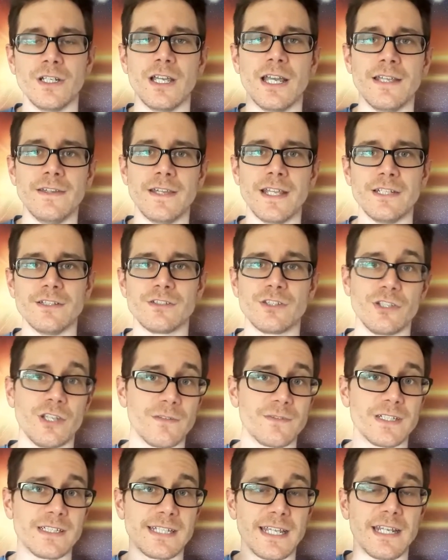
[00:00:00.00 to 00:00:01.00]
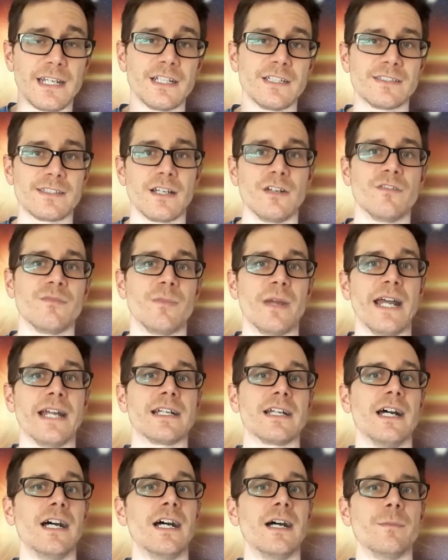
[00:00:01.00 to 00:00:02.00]
and then so you have to take yourself
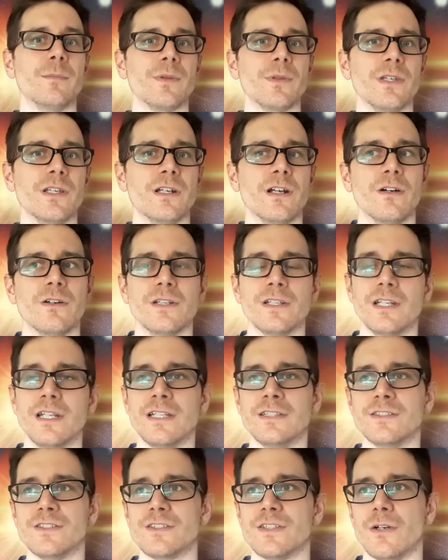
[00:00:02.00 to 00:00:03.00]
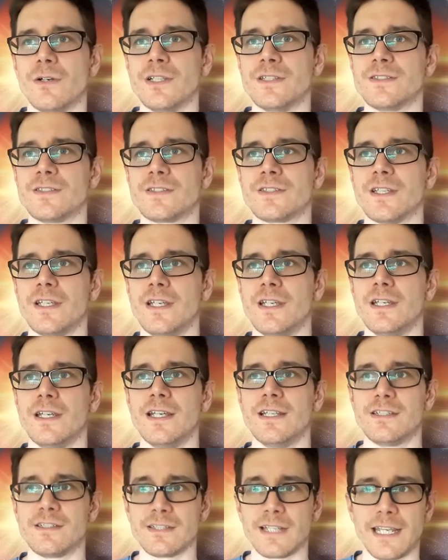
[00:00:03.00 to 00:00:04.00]
back up, and so
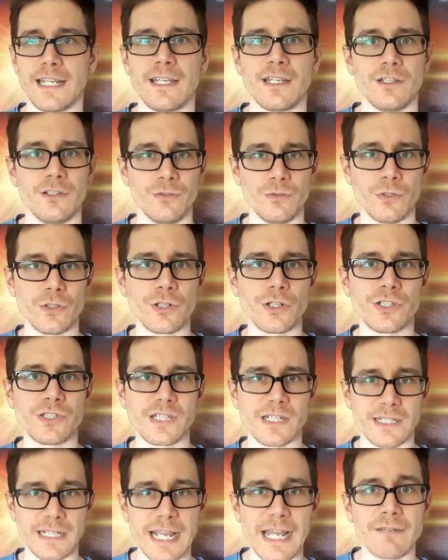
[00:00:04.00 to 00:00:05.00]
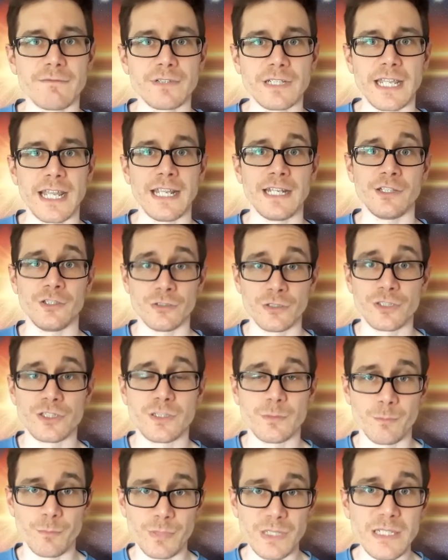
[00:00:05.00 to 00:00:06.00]
it's like you learn to navigate, and you learn
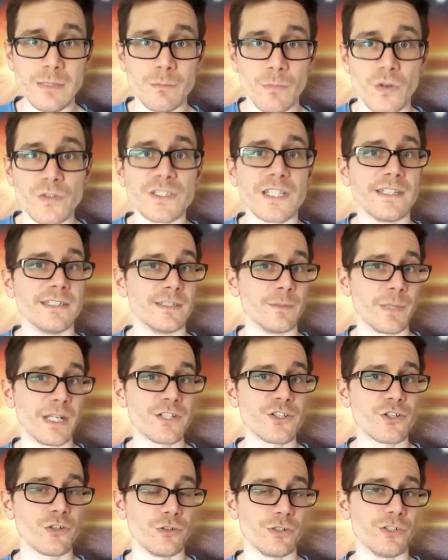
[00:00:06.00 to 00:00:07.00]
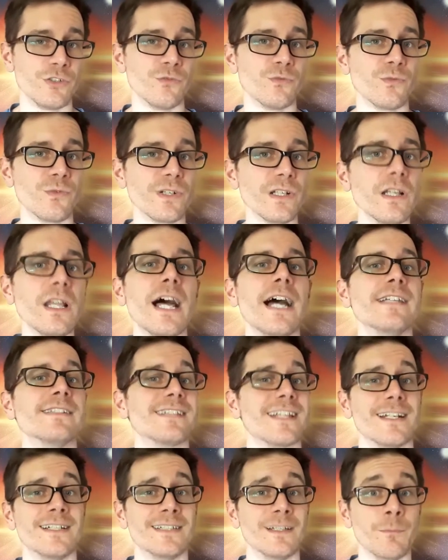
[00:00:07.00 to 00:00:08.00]
to be multidimensional, and you
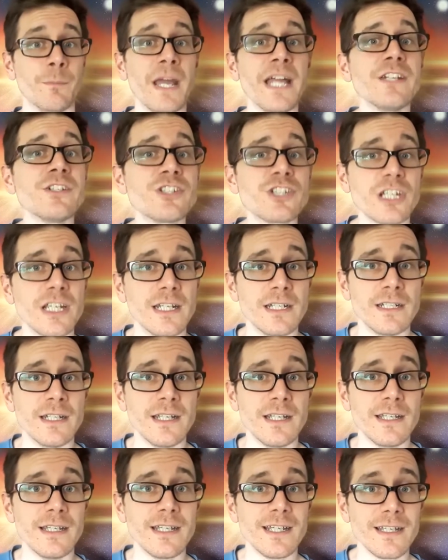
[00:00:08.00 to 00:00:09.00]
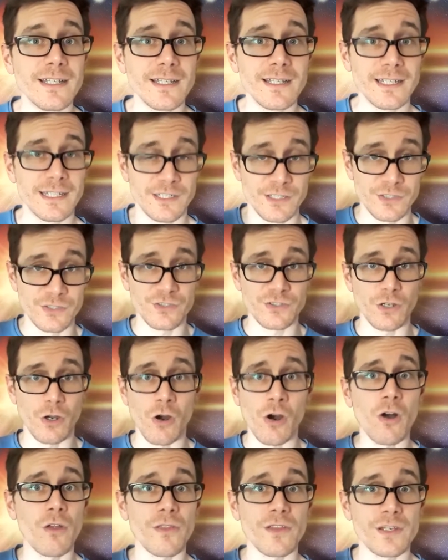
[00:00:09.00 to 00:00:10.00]
realize that a dimension is,
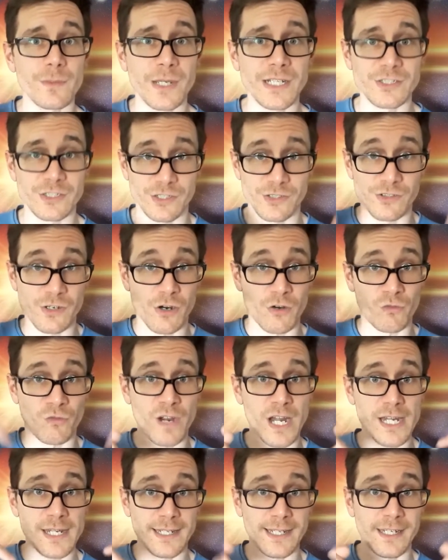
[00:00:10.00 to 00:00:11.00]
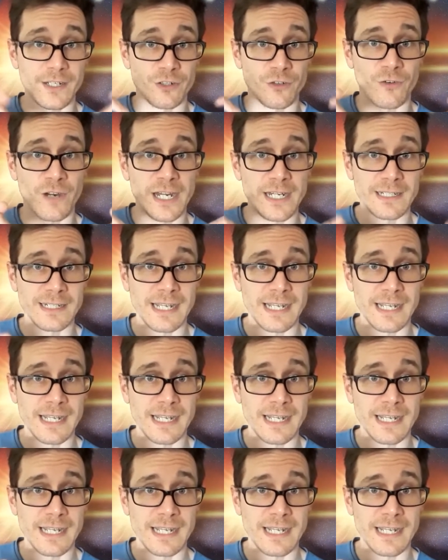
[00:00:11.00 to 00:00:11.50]
all the dimensions are right here, right